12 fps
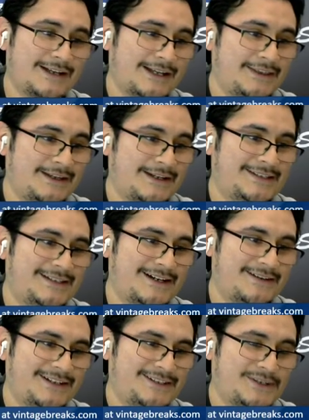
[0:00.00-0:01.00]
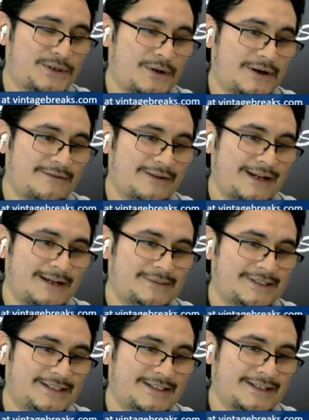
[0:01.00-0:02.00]
I think I said it right. To sure. corner
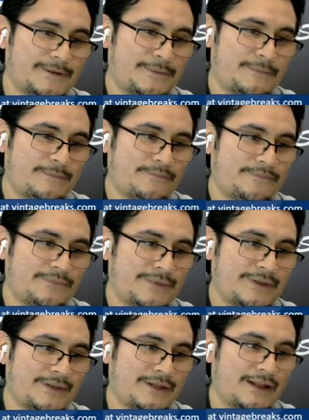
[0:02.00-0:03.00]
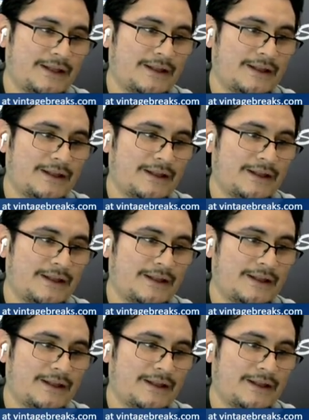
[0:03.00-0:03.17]
Ramsey. Close enough. Yeah.